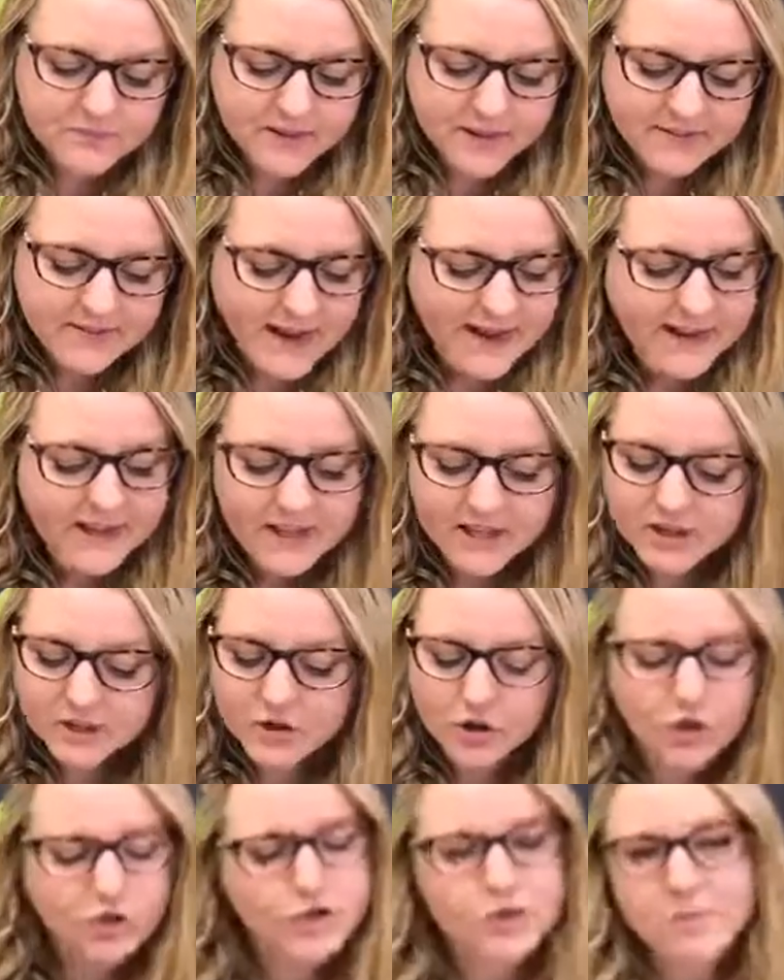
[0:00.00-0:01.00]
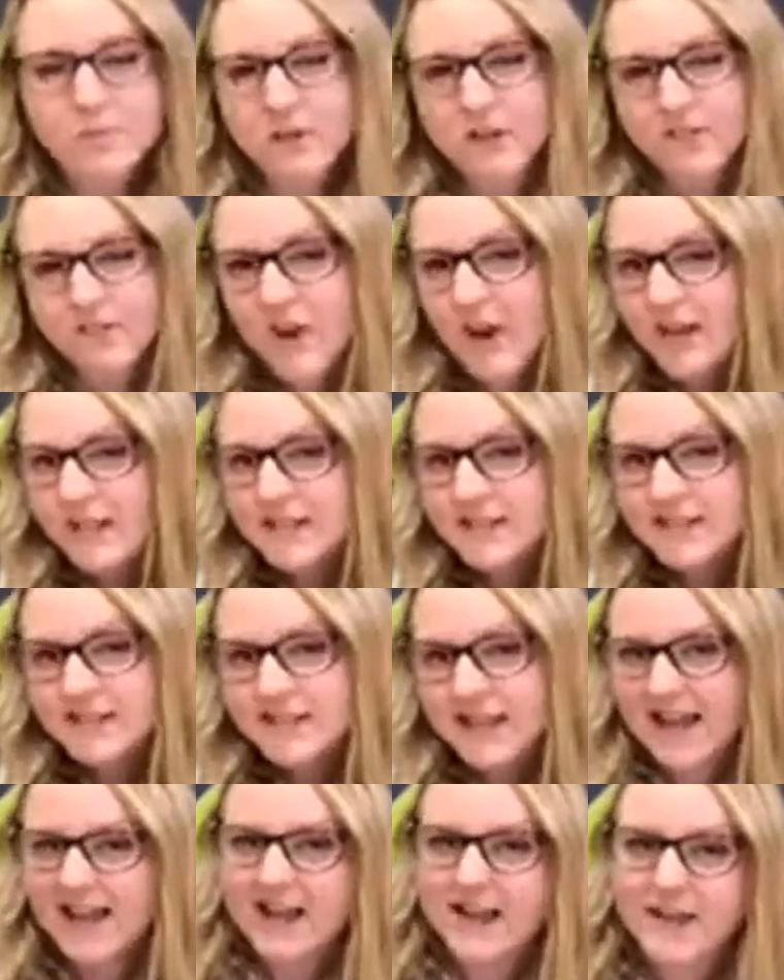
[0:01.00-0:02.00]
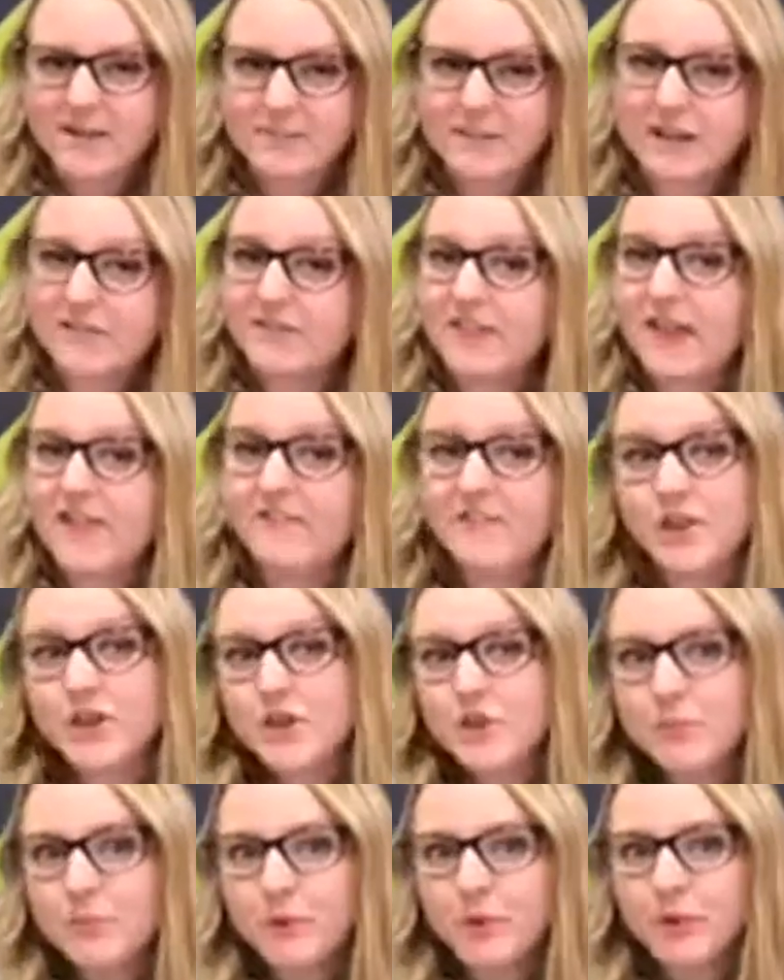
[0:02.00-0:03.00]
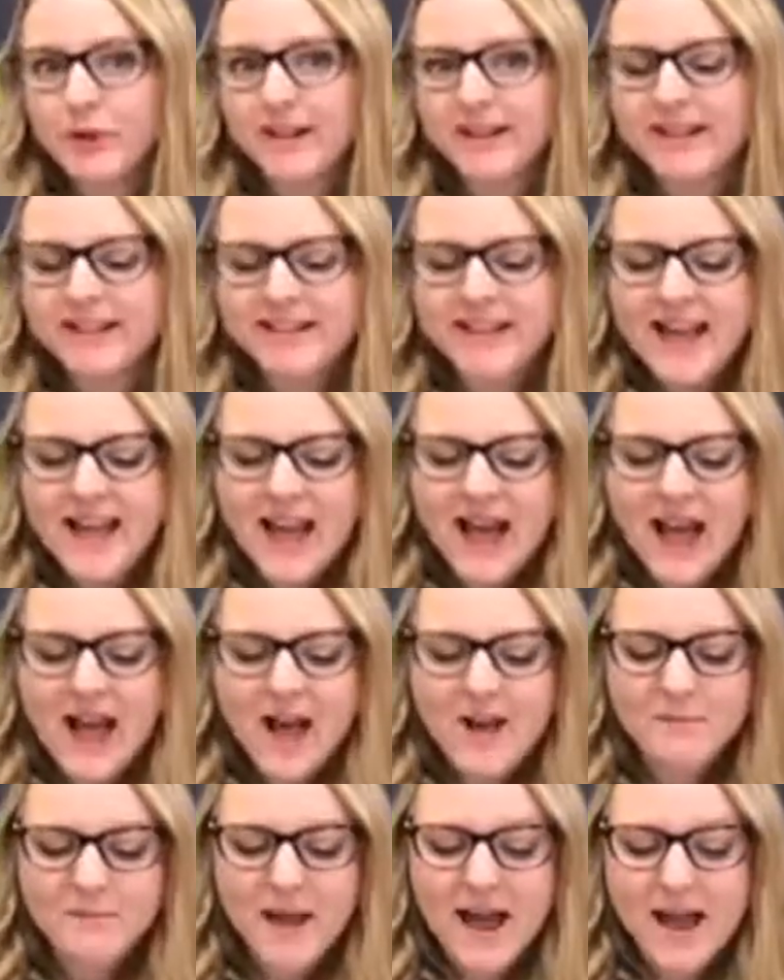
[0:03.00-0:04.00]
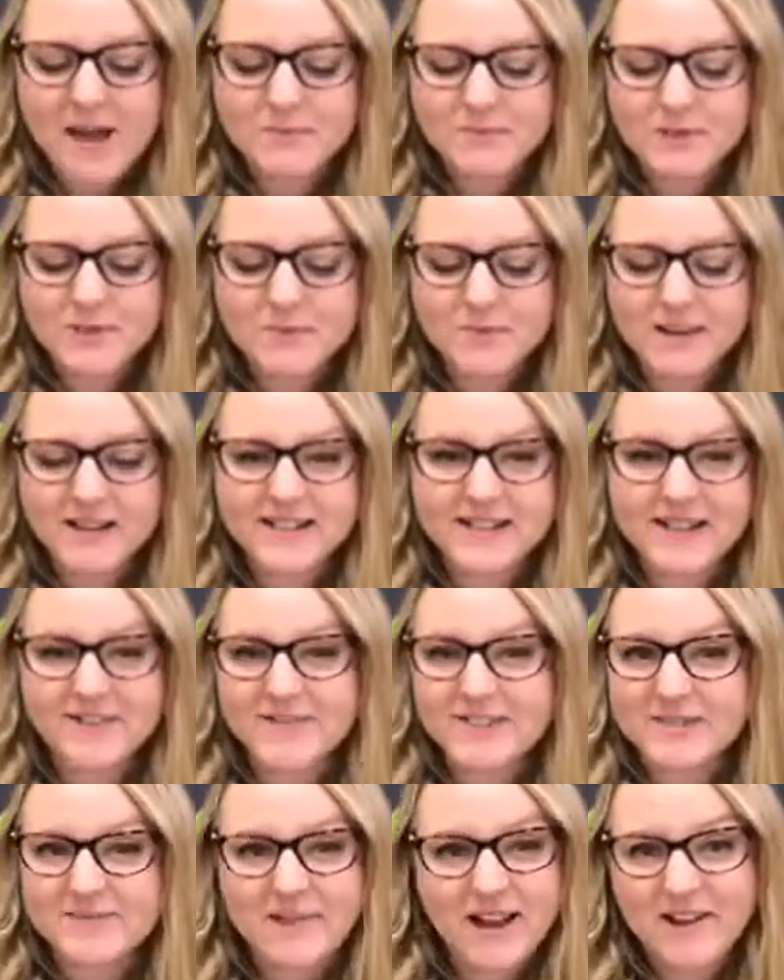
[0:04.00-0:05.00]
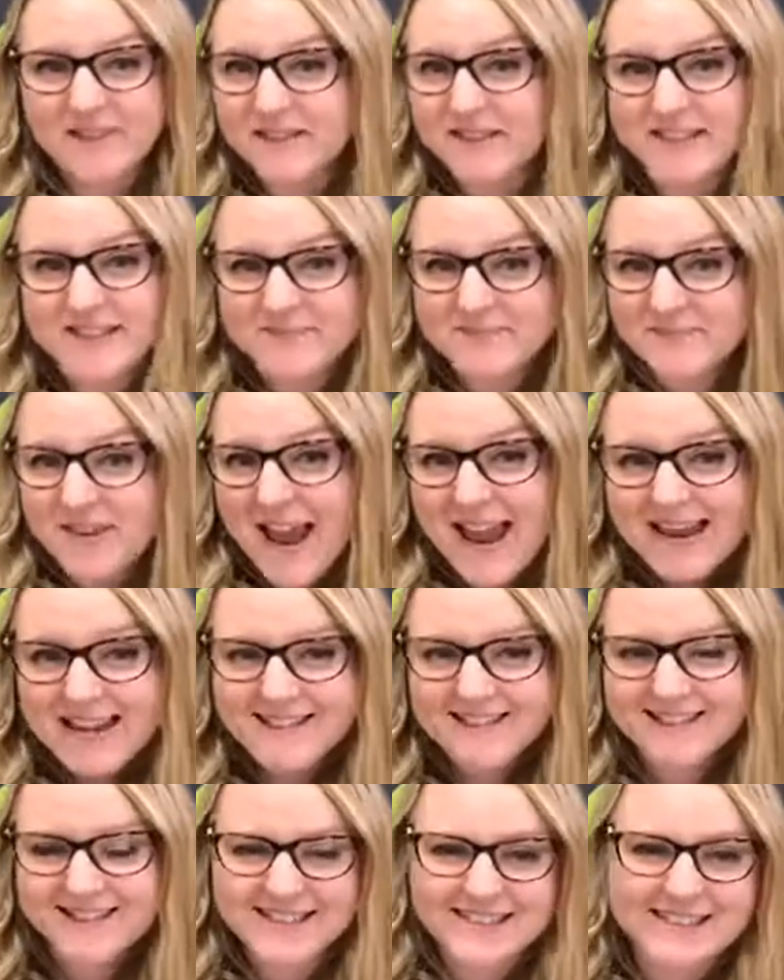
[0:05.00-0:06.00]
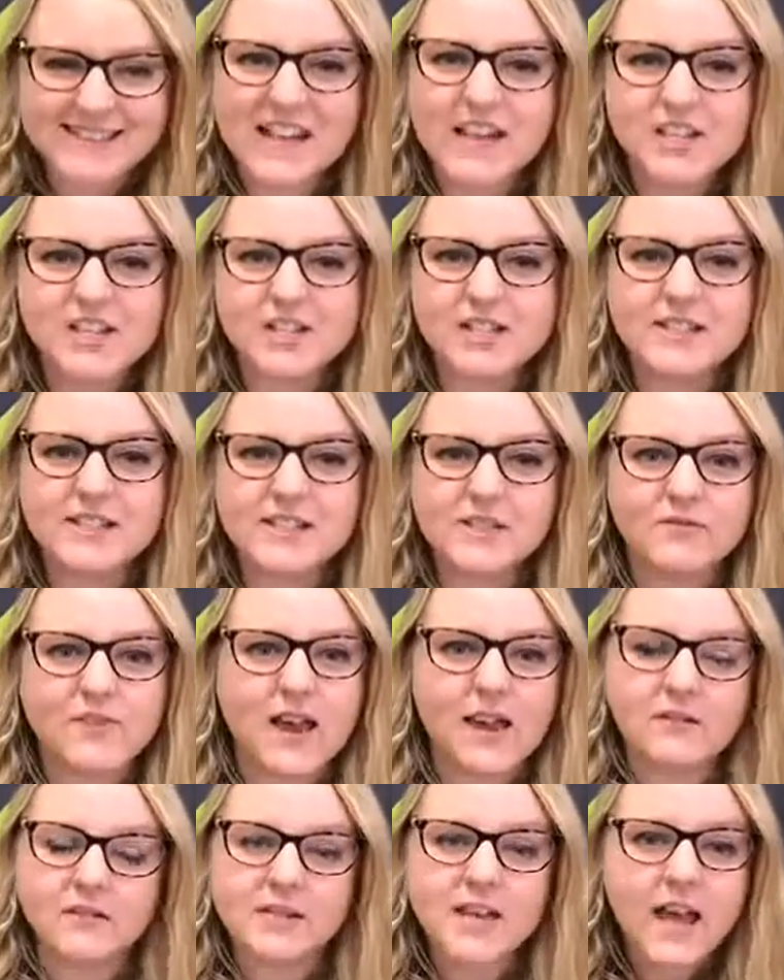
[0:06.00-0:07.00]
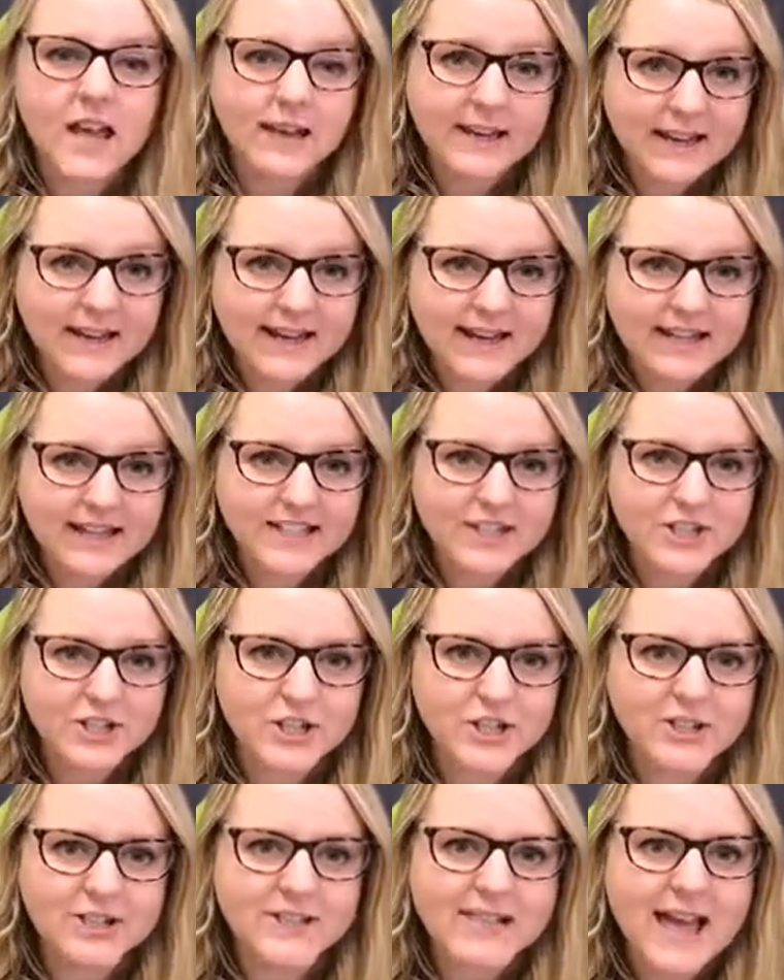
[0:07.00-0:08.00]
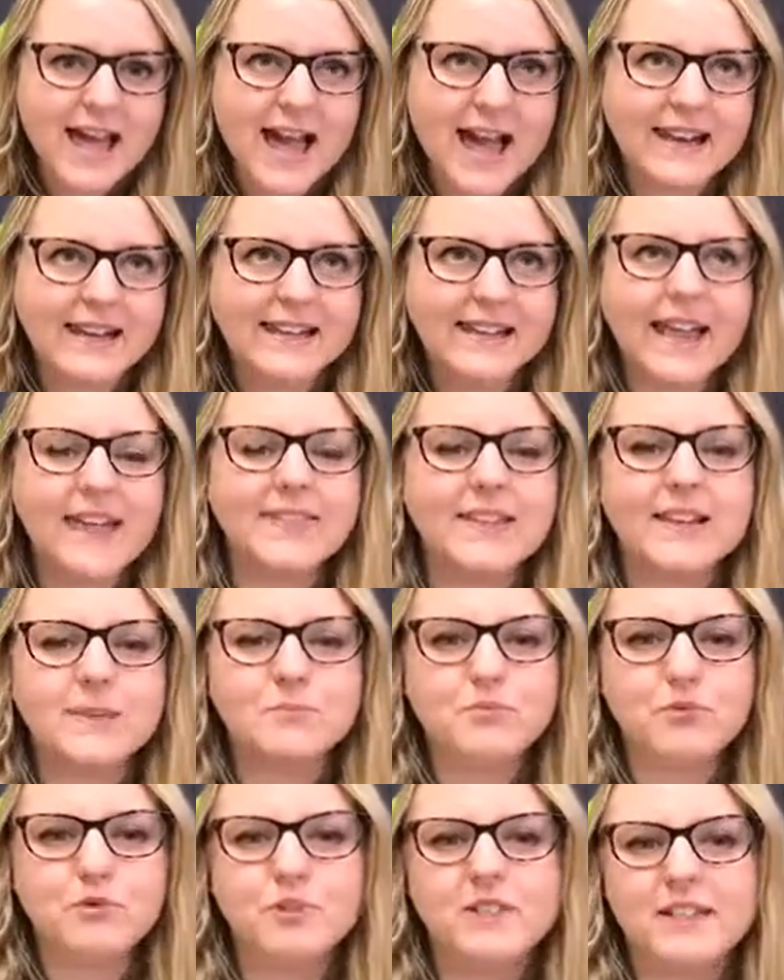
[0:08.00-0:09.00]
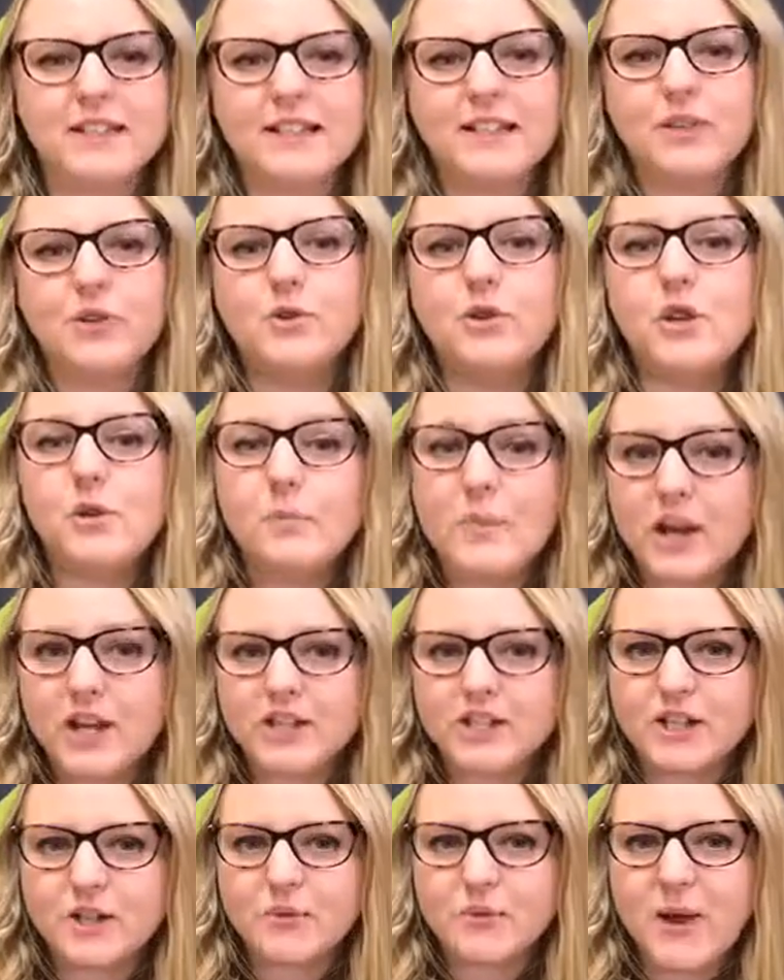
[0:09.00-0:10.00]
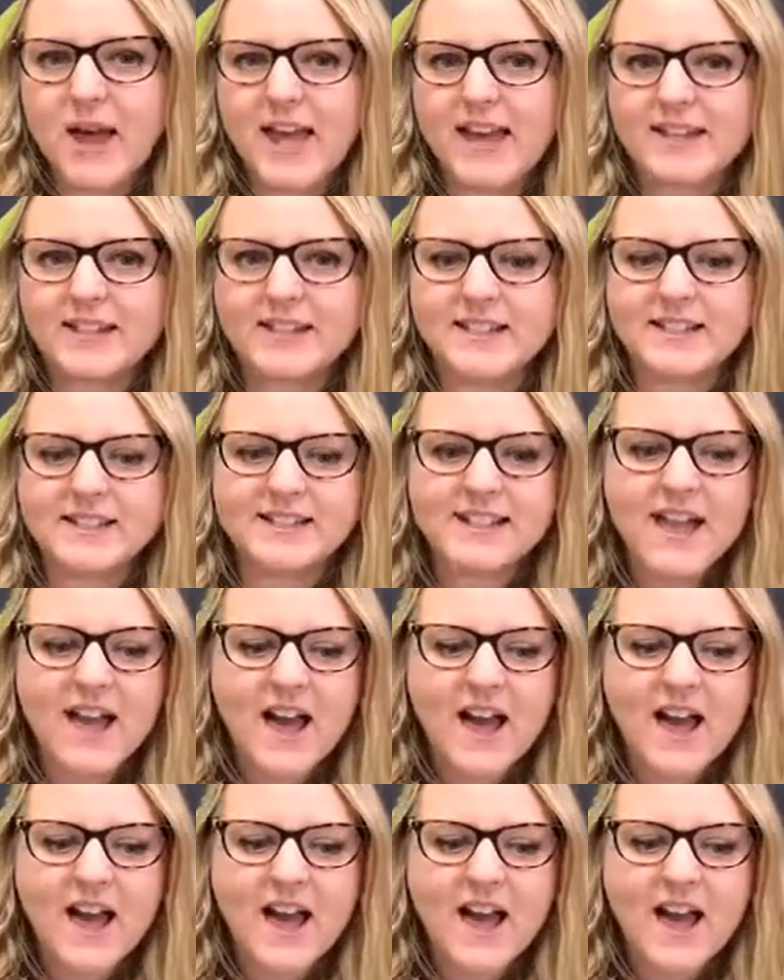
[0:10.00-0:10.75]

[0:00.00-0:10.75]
They can contribute advice, give their viewpoint. Perhaps you might have some healthy debate or discussions around legal issues. And again, that's broadening your commercial awareness,